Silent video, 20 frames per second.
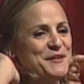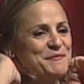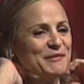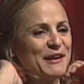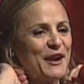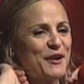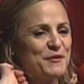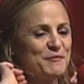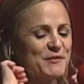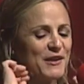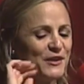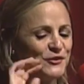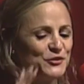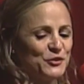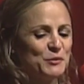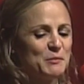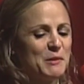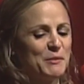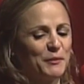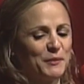I do
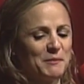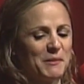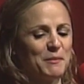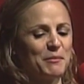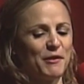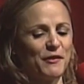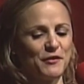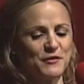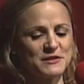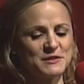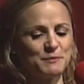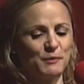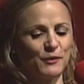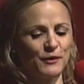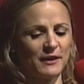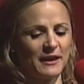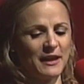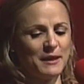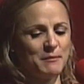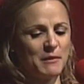remember when my brother's
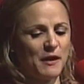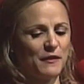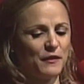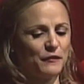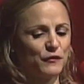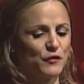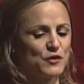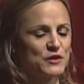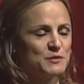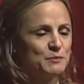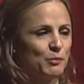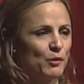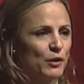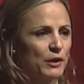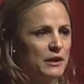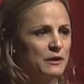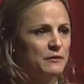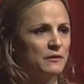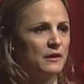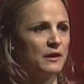book came out, the first book,
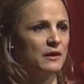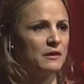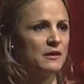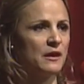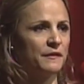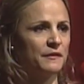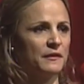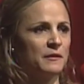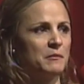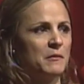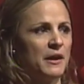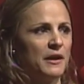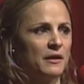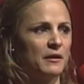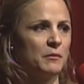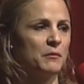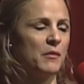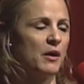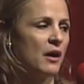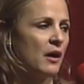nothing made
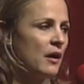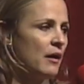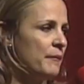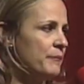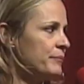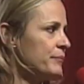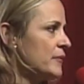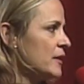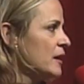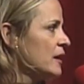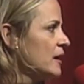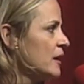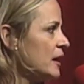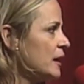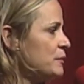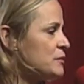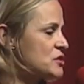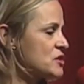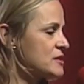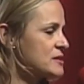him,
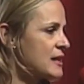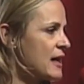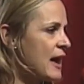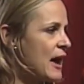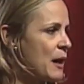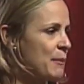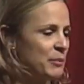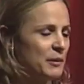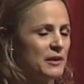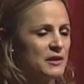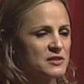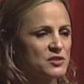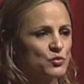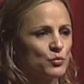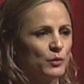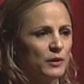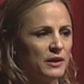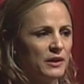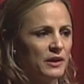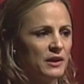he was just the happiest
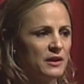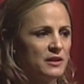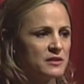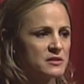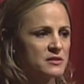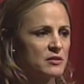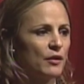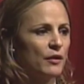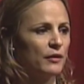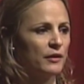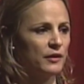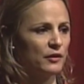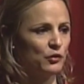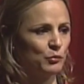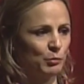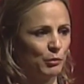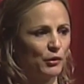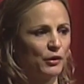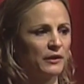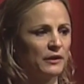when he saw his
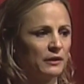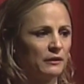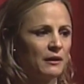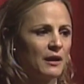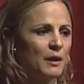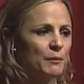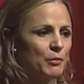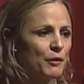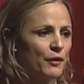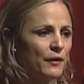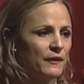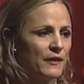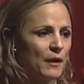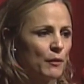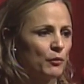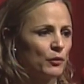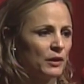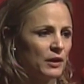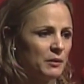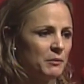book in a library. That
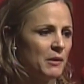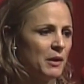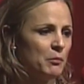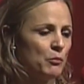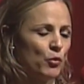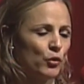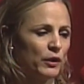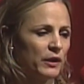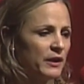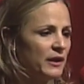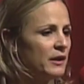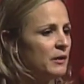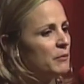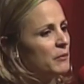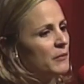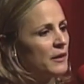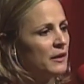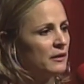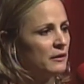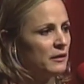really meant more to
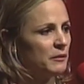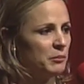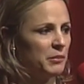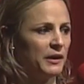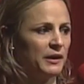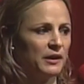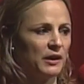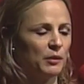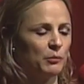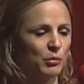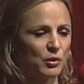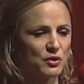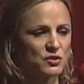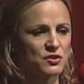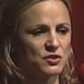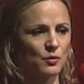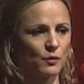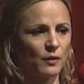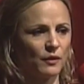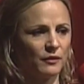him than it being in a
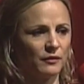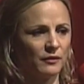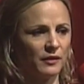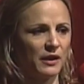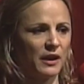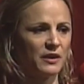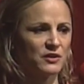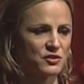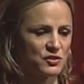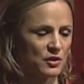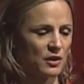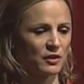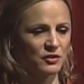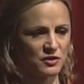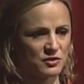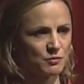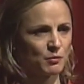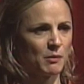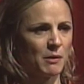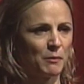bookstore. And I
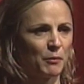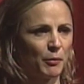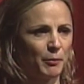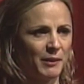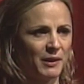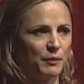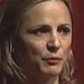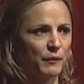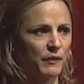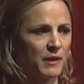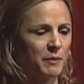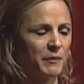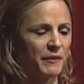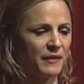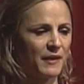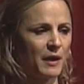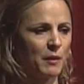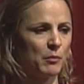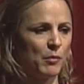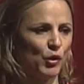just remember being with him at
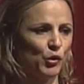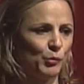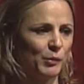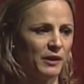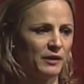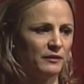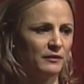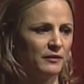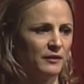that moment.